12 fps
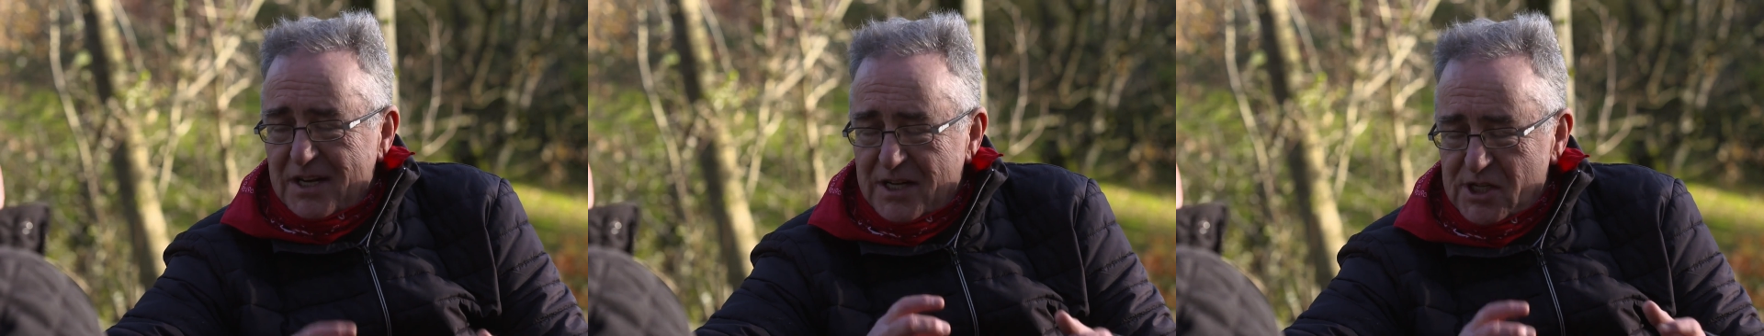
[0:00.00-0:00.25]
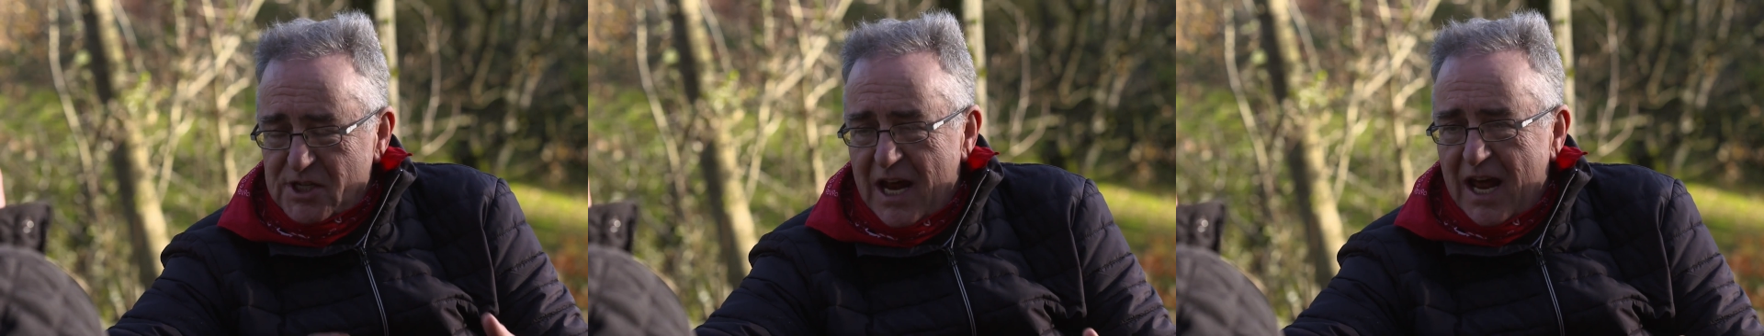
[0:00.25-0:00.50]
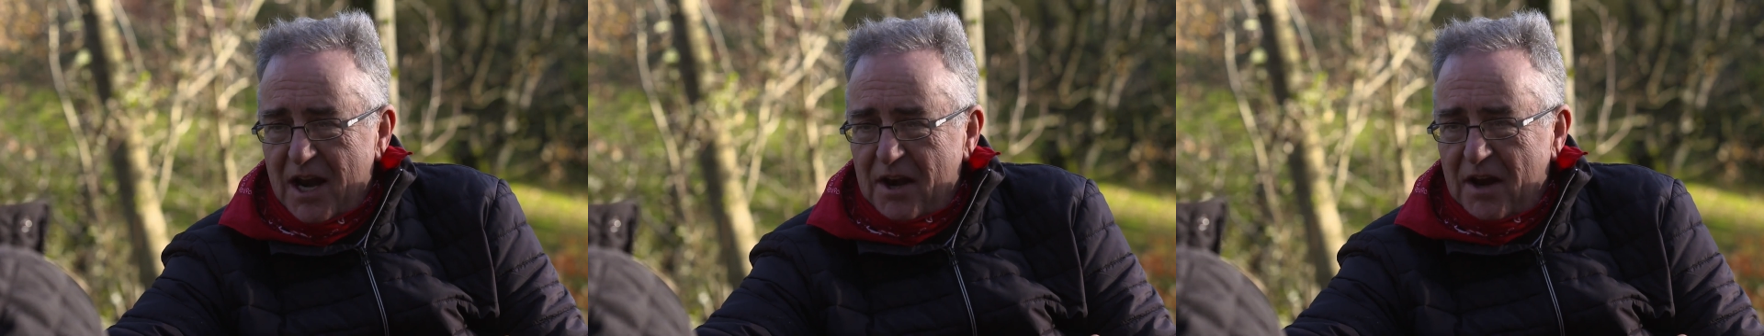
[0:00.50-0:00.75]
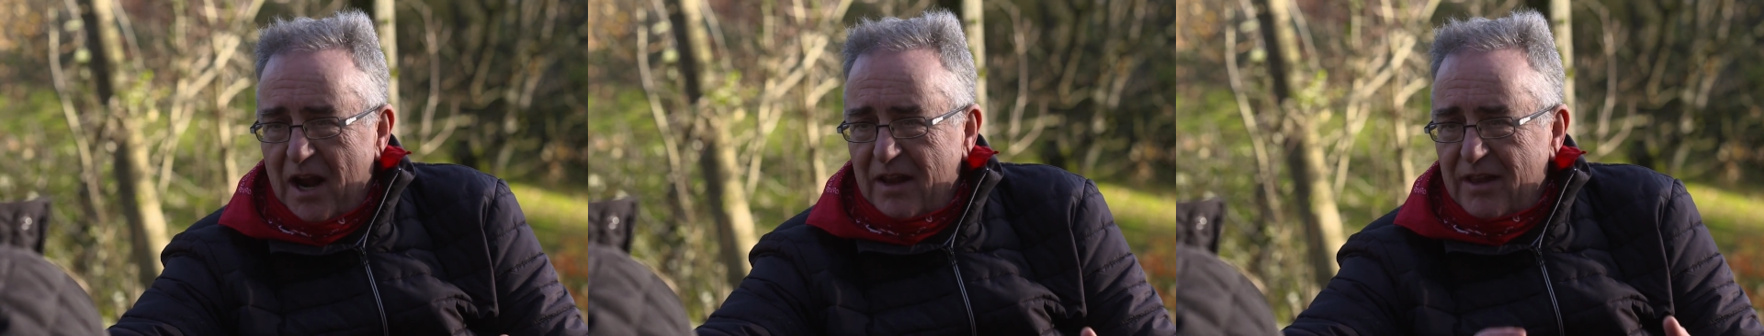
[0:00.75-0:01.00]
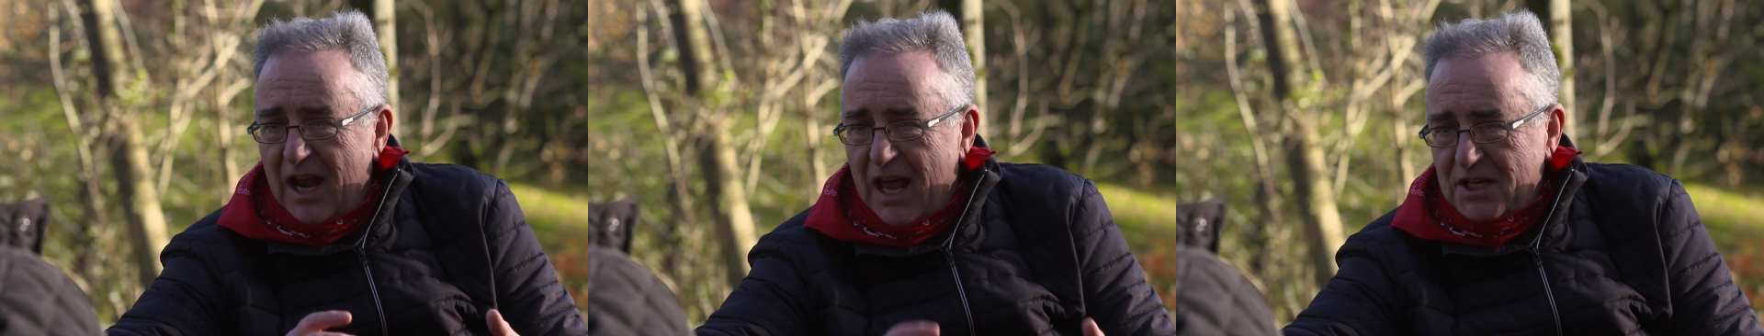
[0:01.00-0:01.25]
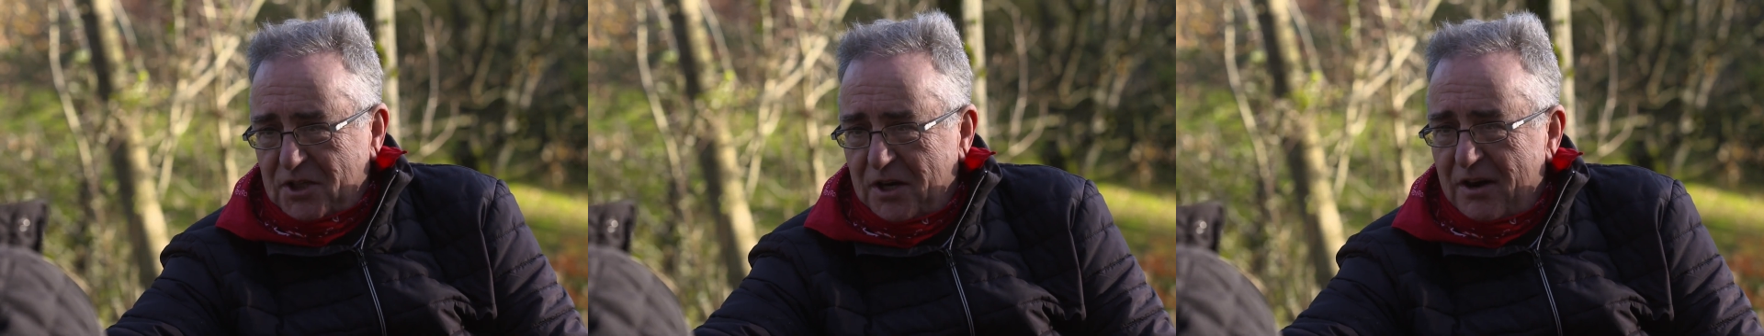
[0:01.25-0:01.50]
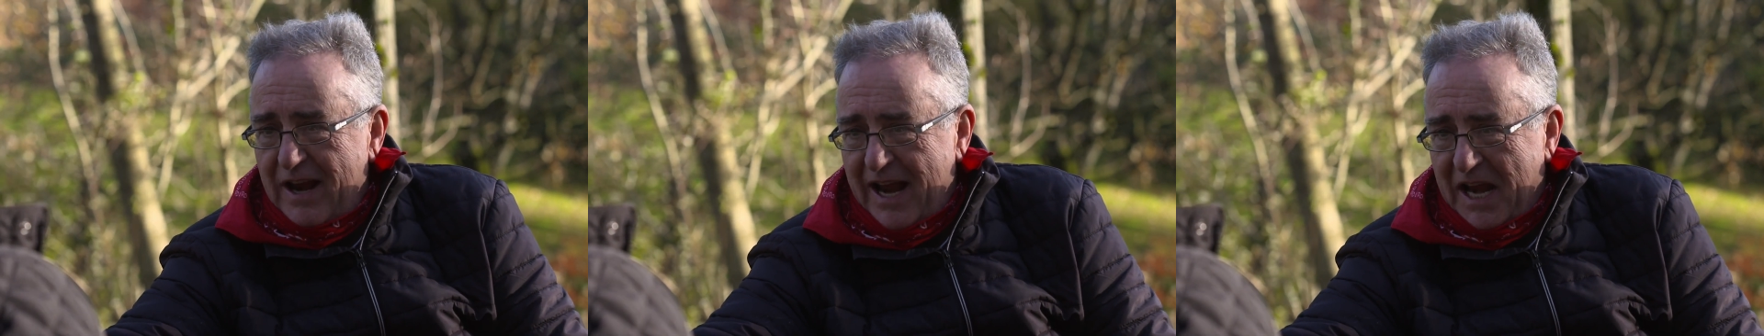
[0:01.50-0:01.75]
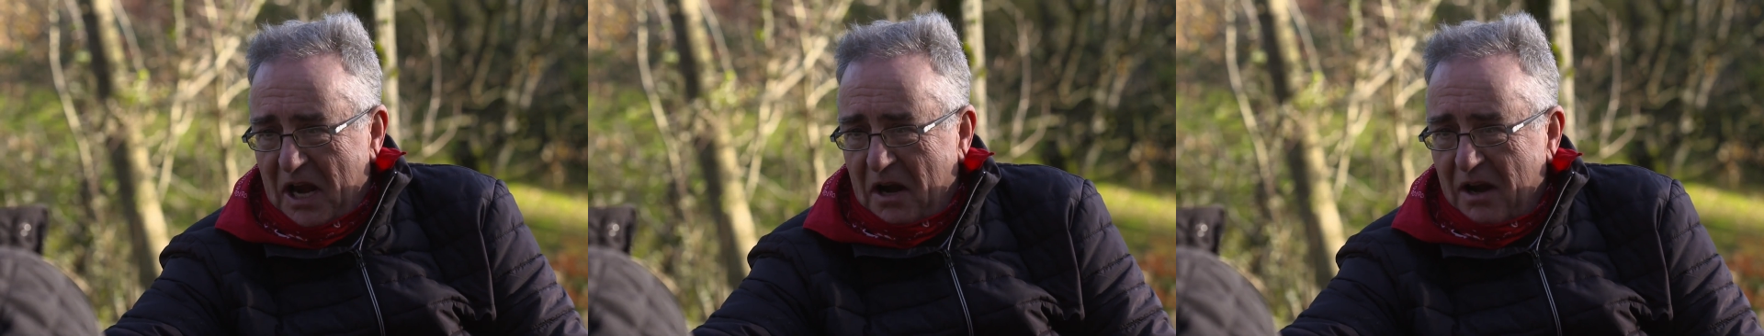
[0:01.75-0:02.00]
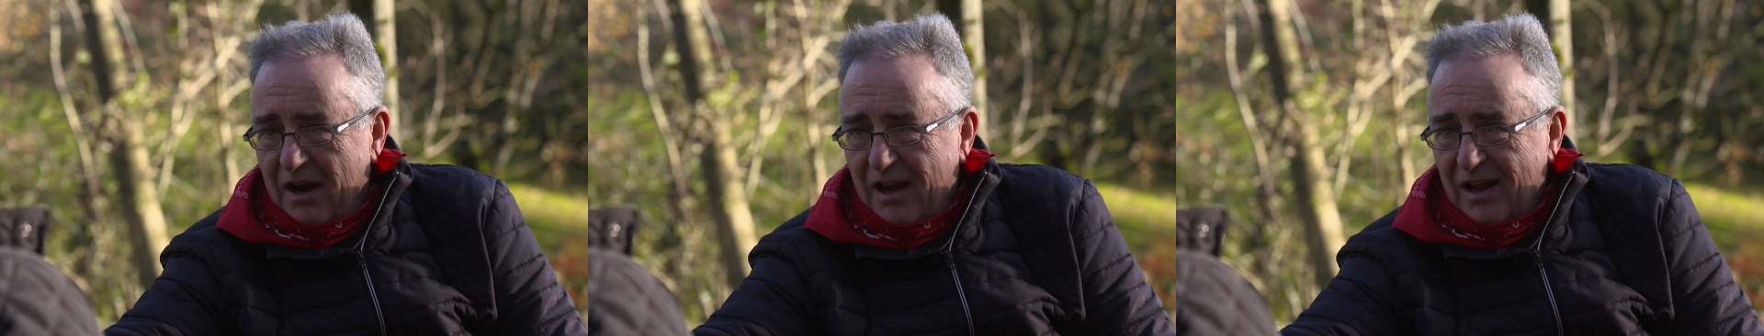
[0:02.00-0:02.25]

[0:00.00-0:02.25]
to stand in the lashing rain